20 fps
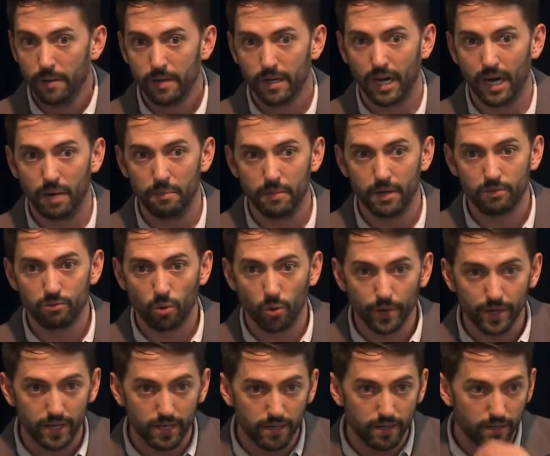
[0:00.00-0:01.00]
um,
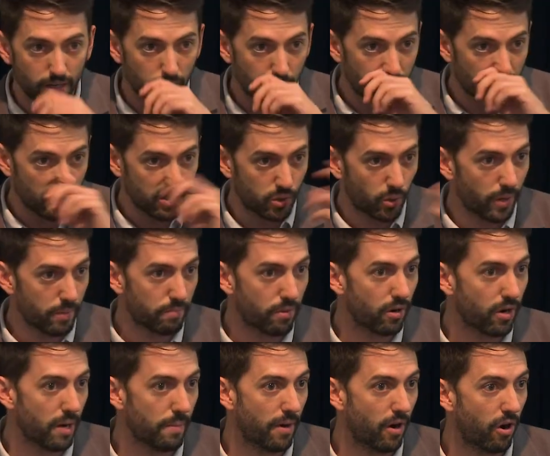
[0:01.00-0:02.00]
enrolled in a, a, joint
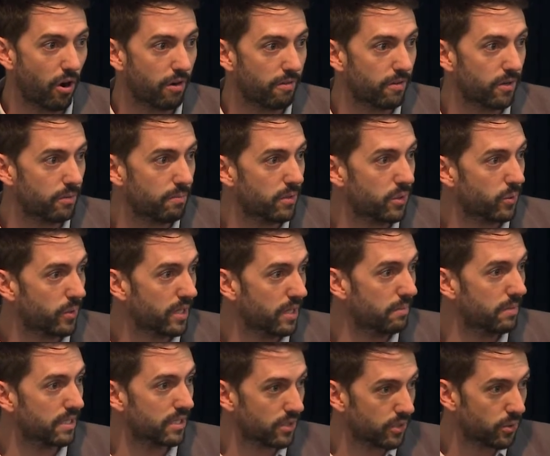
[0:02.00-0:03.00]
program at Harvard between the
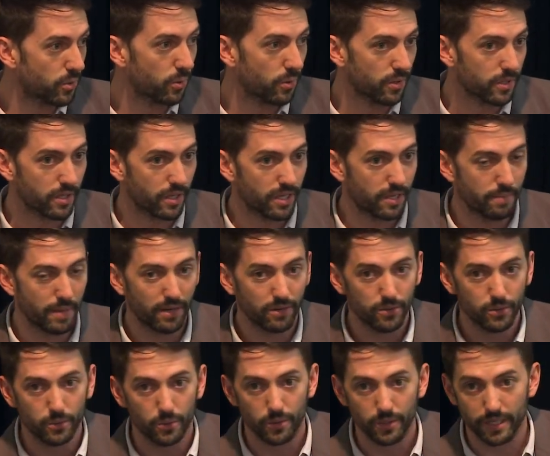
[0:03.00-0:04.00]
business school and the medical
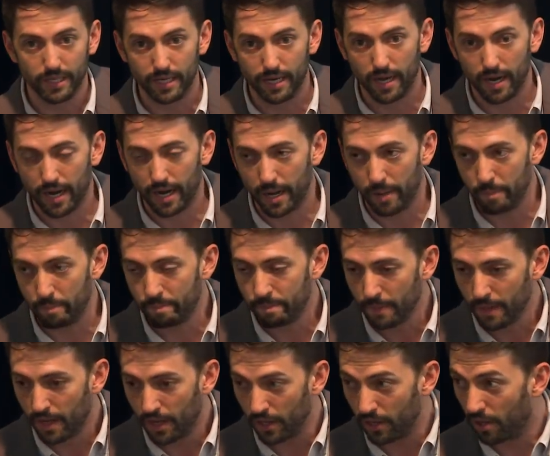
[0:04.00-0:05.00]
school, and um,
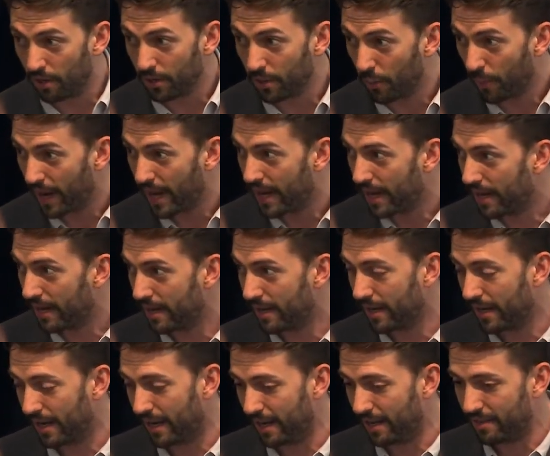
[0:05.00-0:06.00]
along the way,
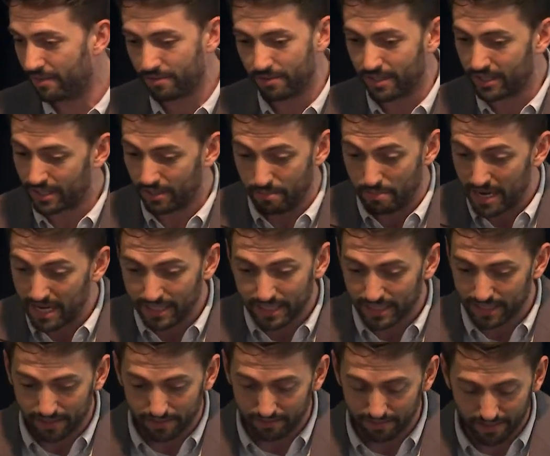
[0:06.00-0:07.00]
uh, through this
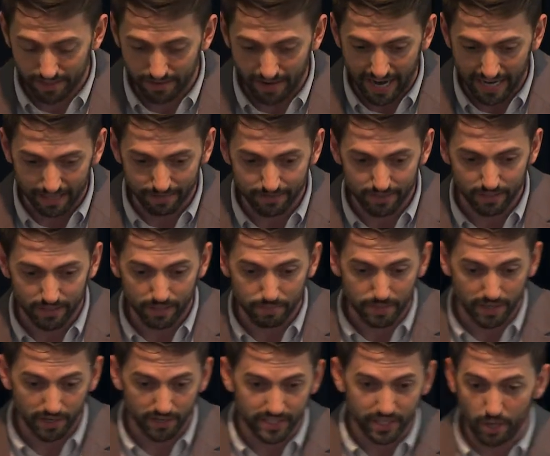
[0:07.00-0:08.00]
amazing you know, active
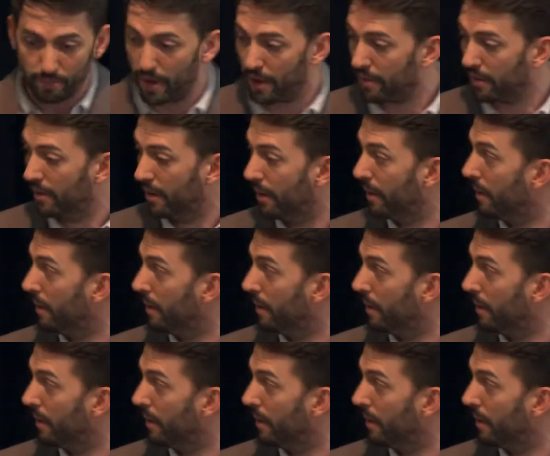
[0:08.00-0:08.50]
serendipity I'll tell you about,